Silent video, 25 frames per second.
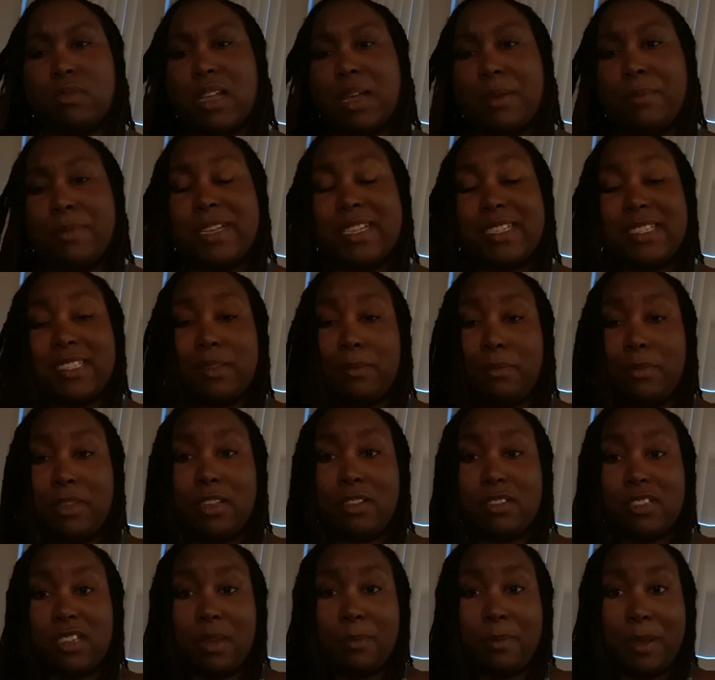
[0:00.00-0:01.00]
I mean, some of
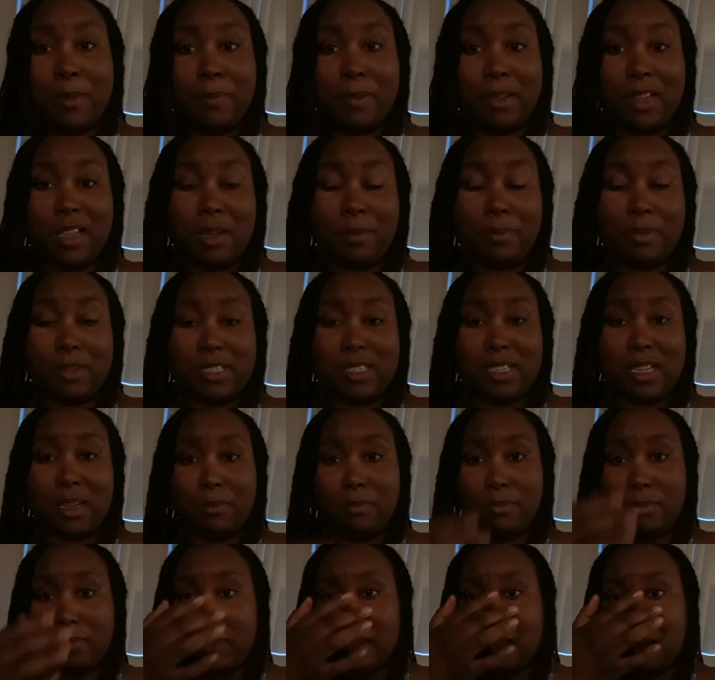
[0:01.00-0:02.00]
those can be blood, but
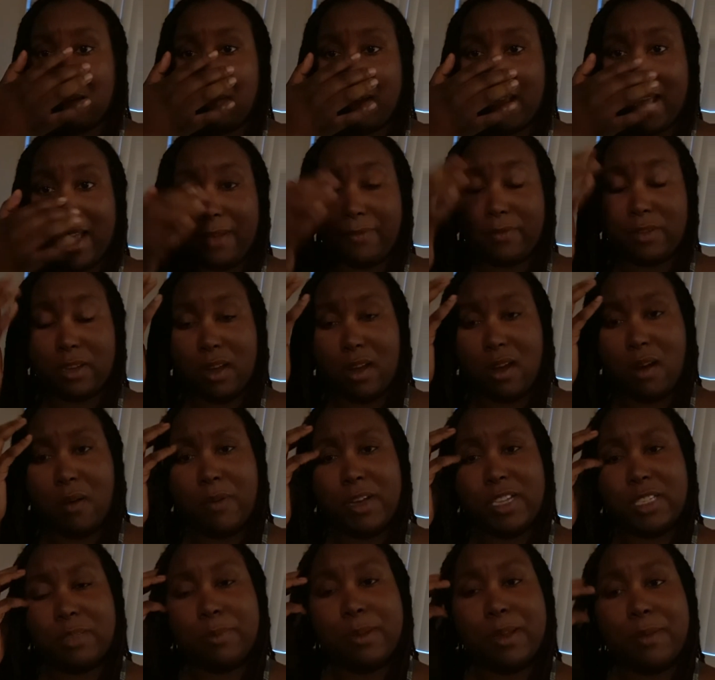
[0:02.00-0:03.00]
some don't have to
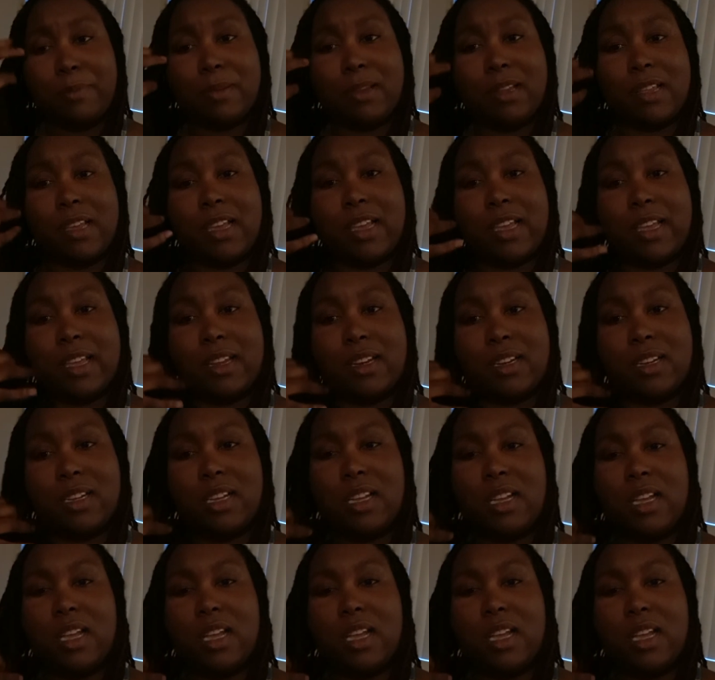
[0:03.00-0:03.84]
always be blood.